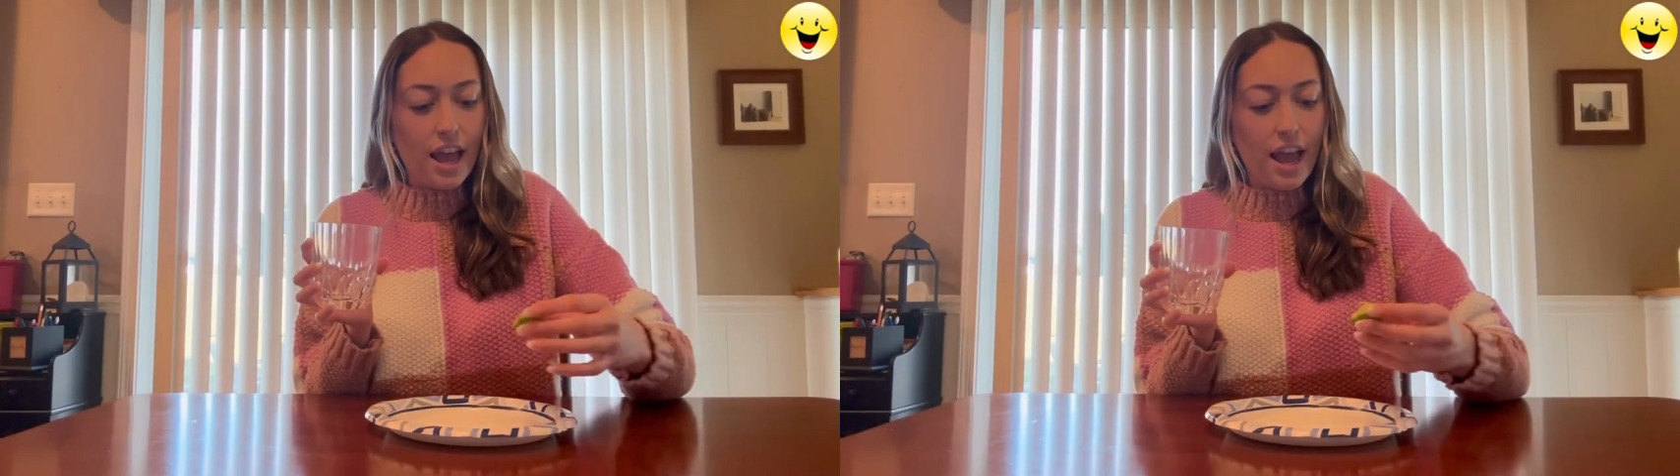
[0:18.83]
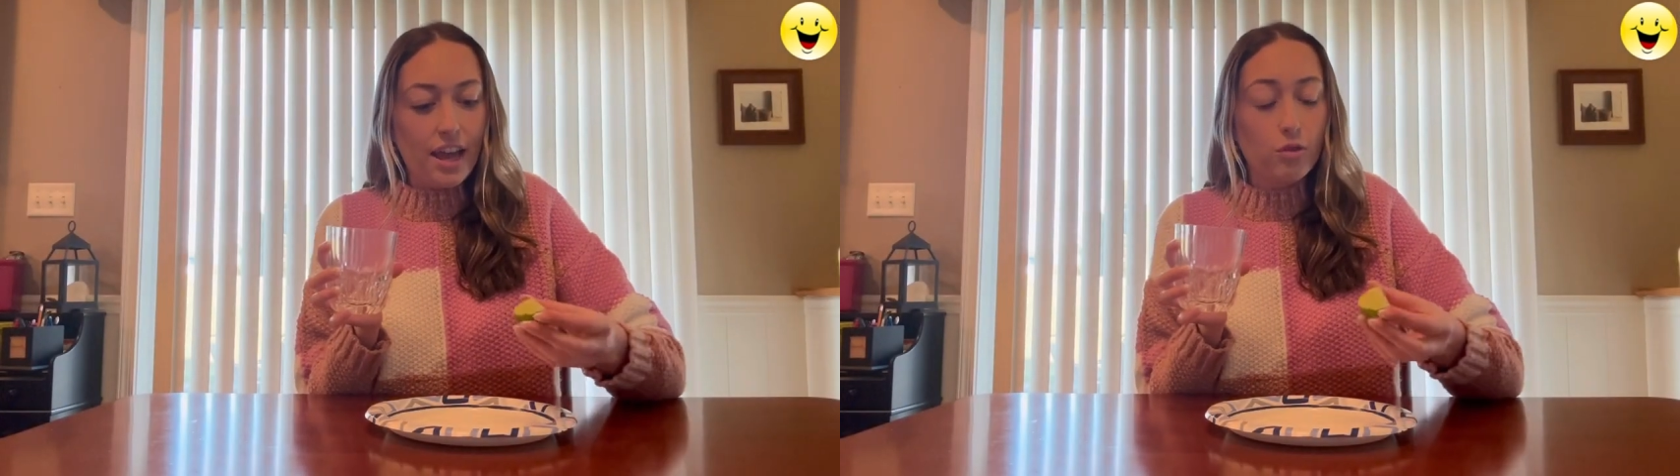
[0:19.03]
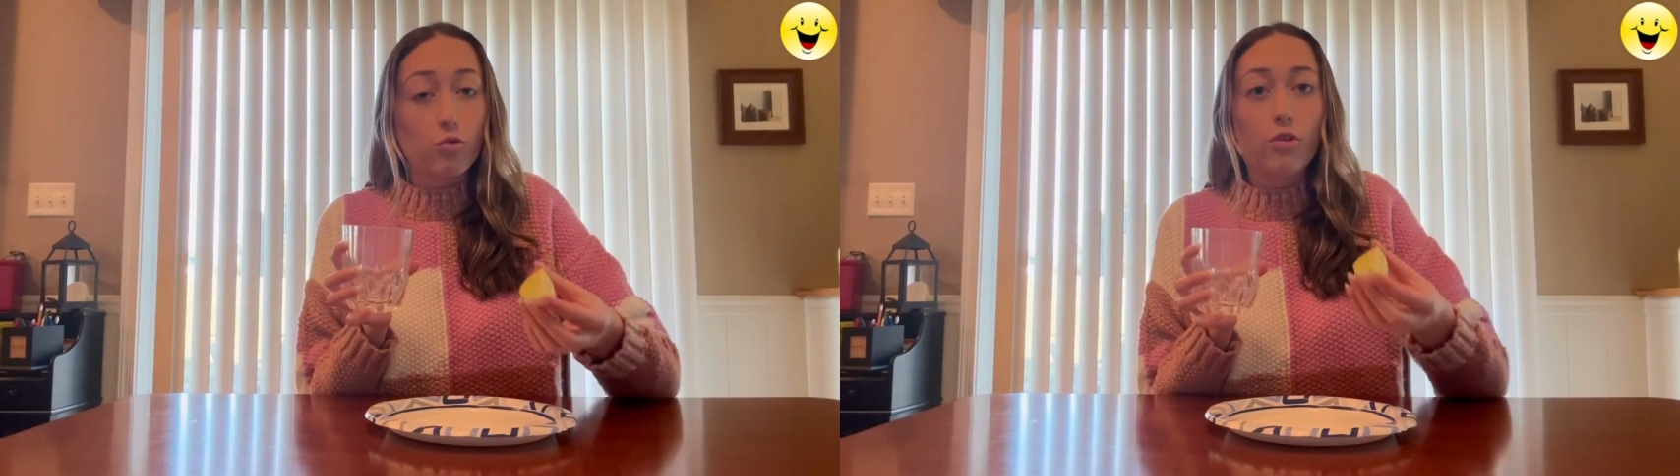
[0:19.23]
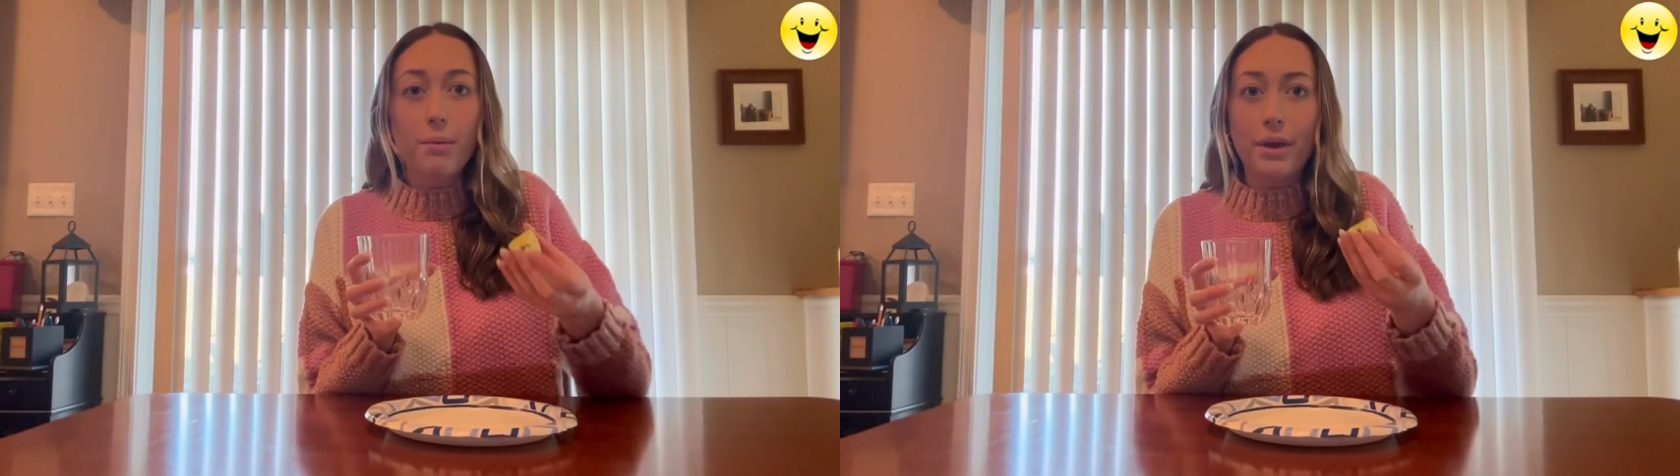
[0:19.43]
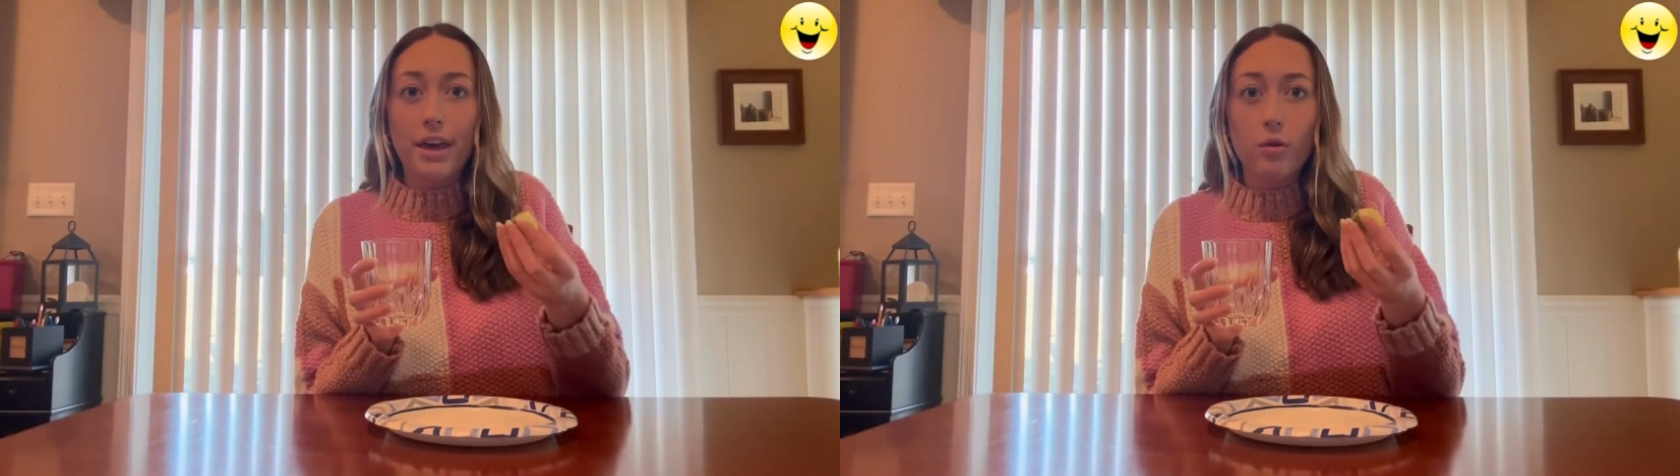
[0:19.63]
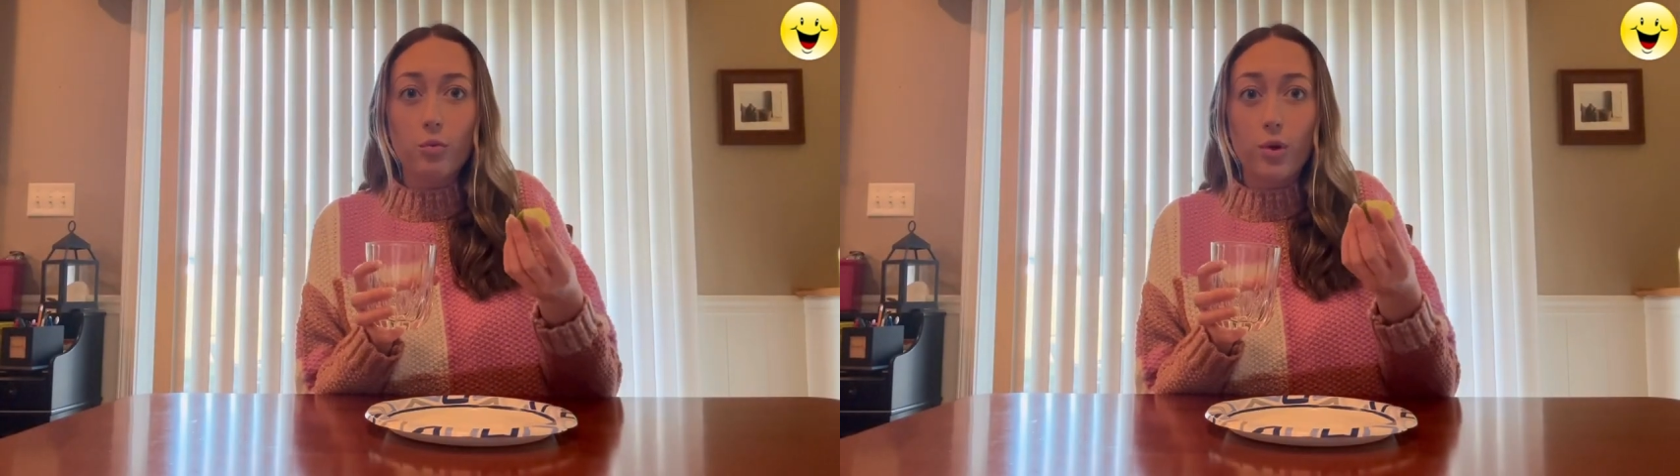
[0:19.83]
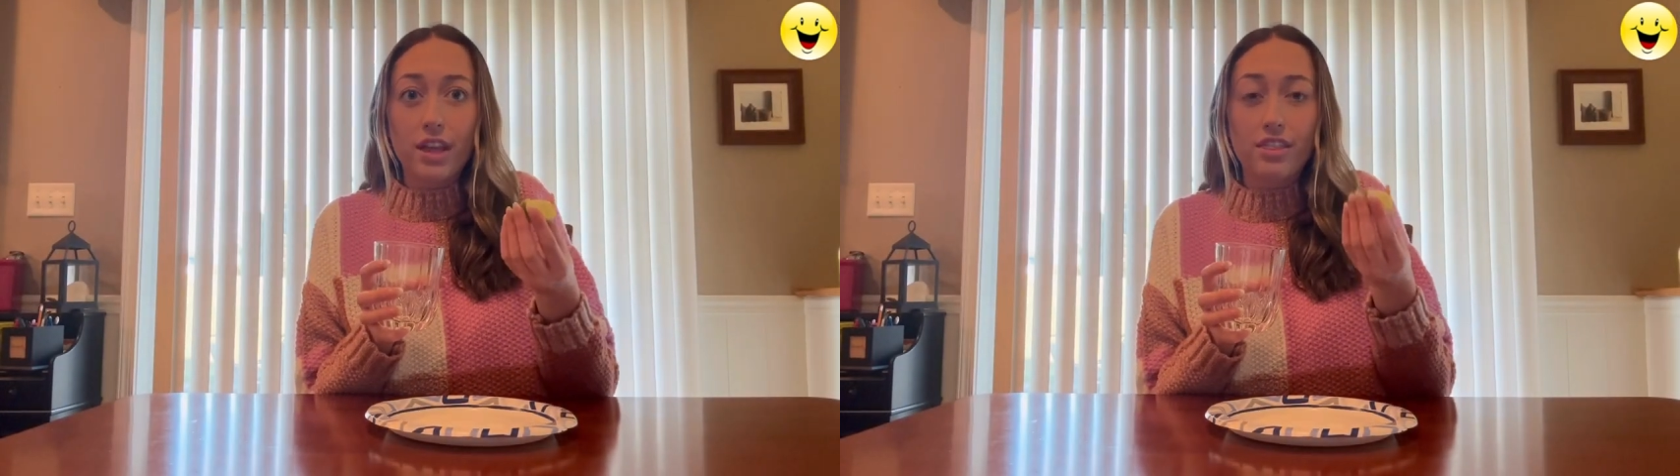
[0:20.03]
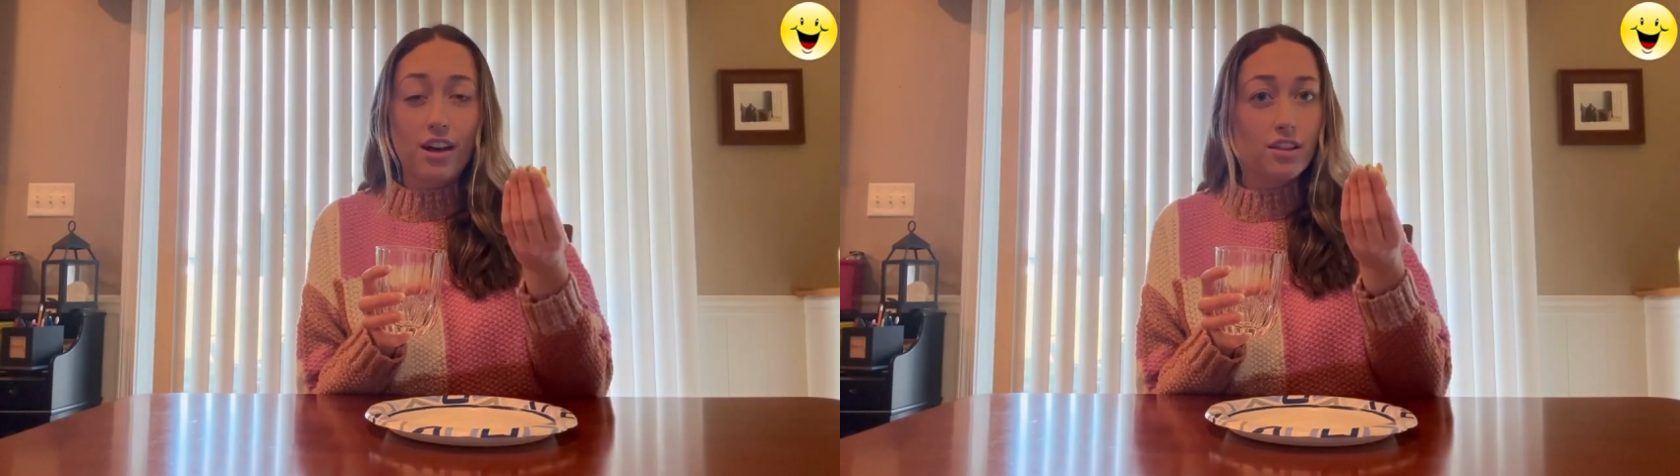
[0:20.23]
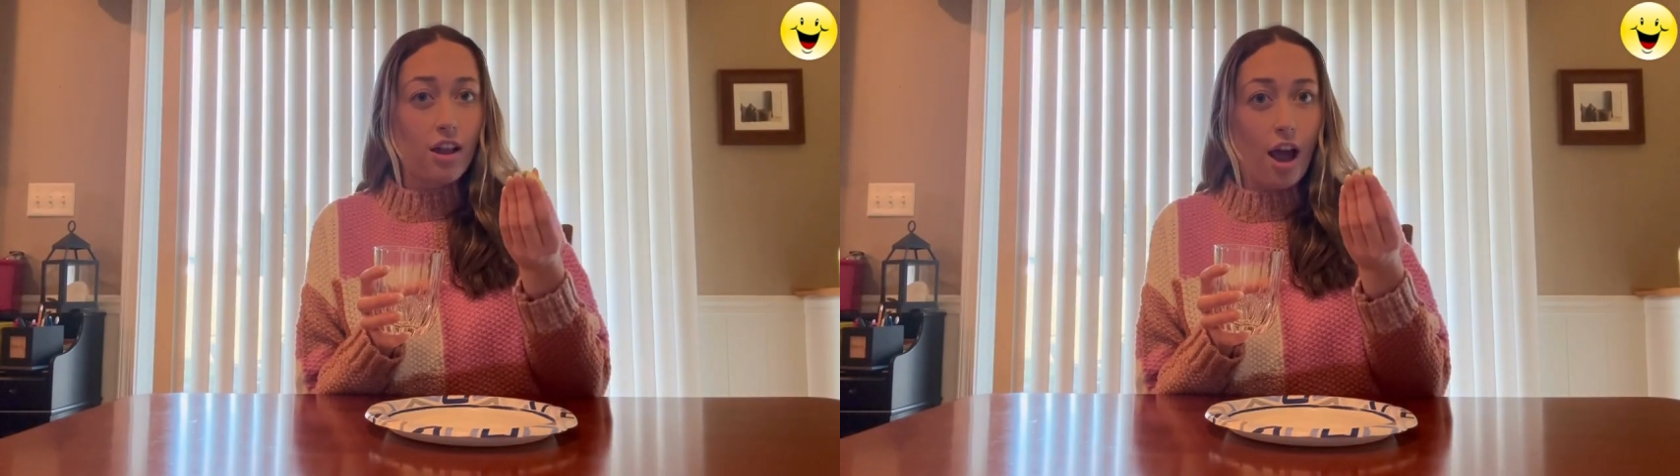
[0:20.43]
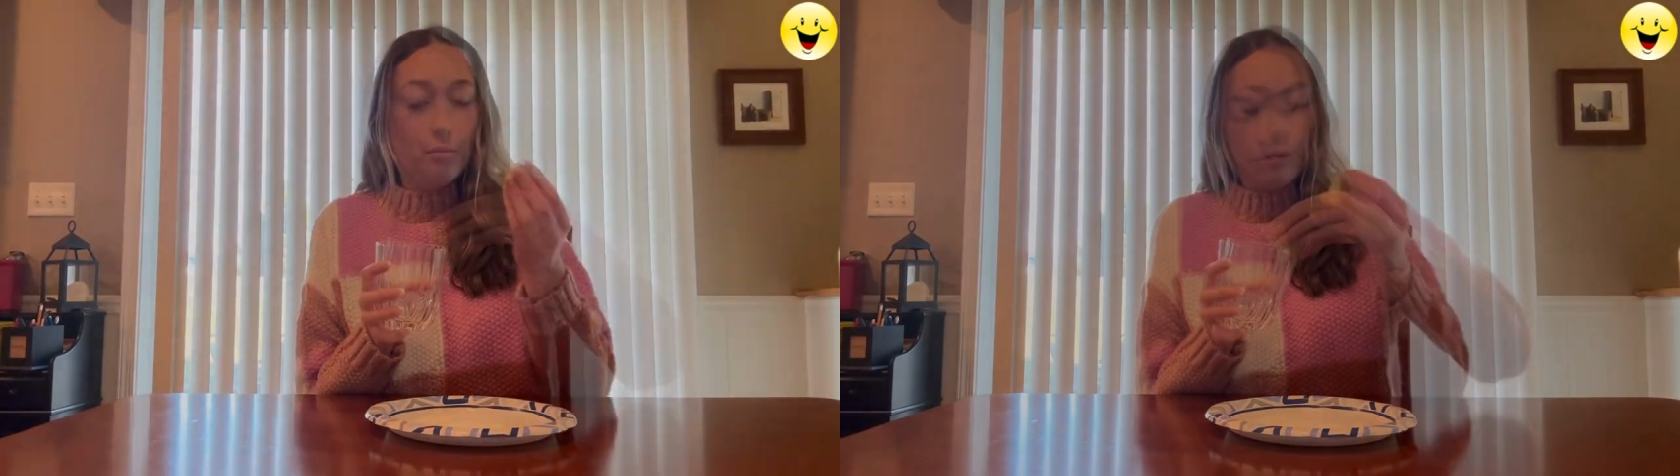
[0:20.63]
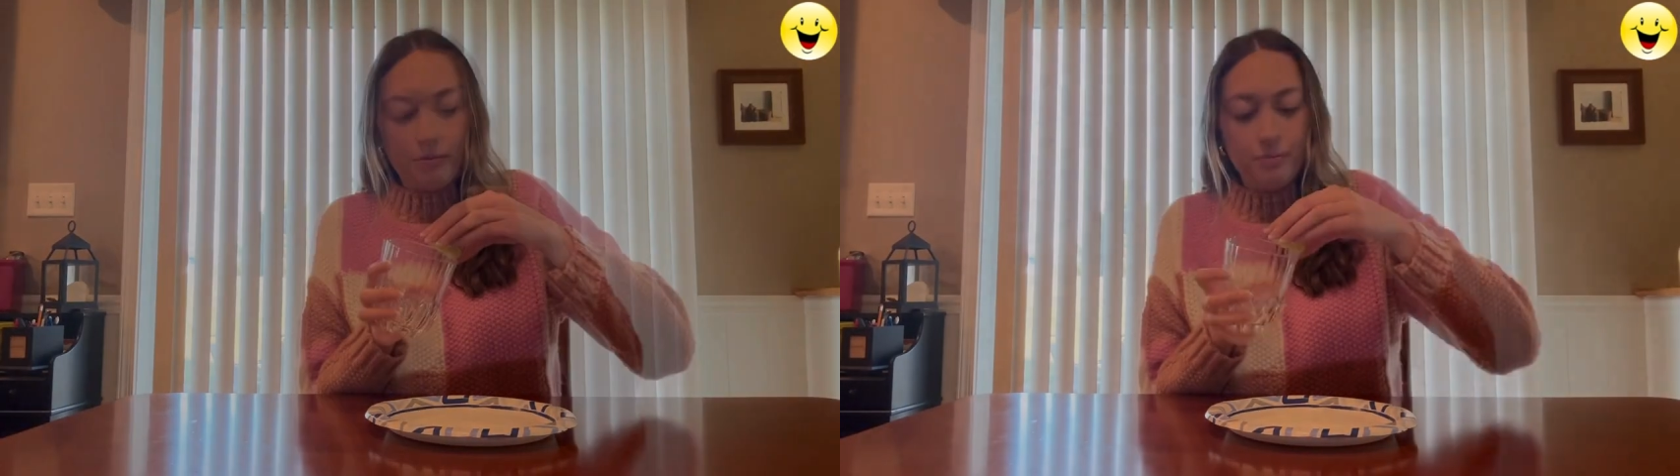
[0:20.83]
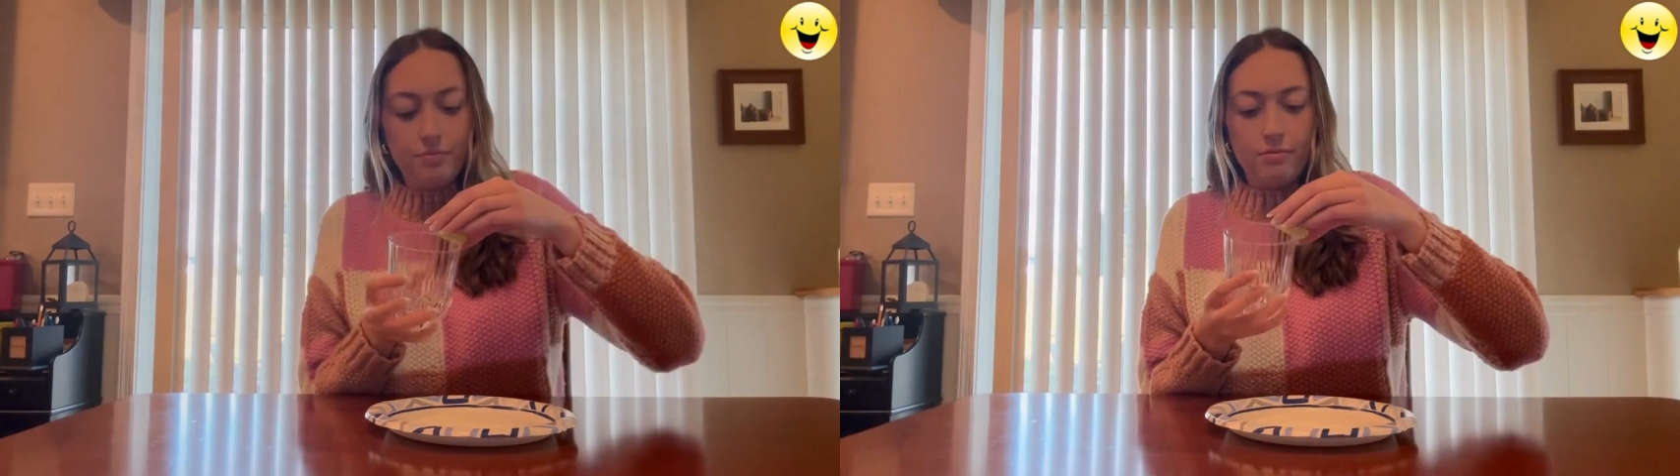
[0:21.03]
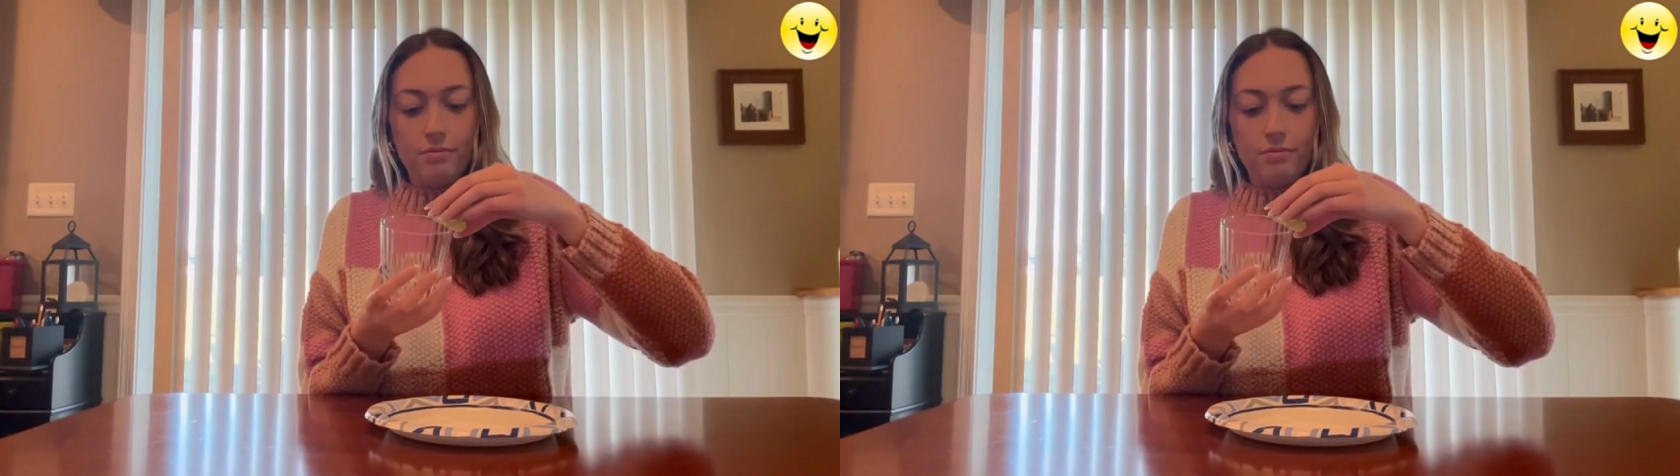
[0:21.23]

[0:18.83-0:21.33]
and rim it with a lime wedge